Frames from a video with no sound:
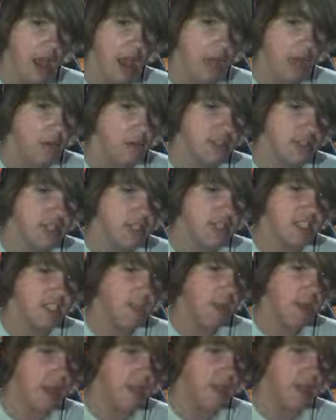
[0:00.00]
How does it
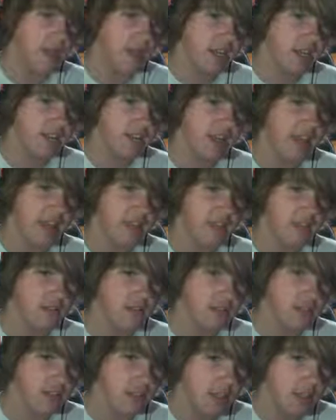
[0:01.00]
expect me to get that
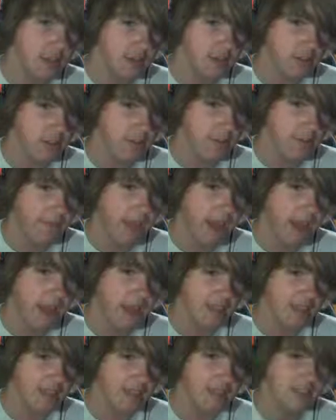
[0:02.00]
to there so
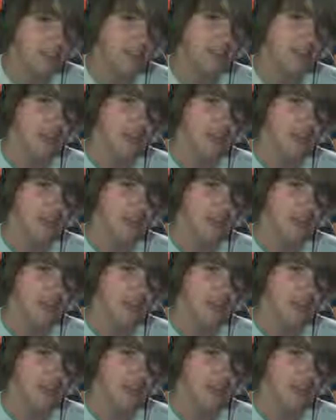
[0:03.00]
fast?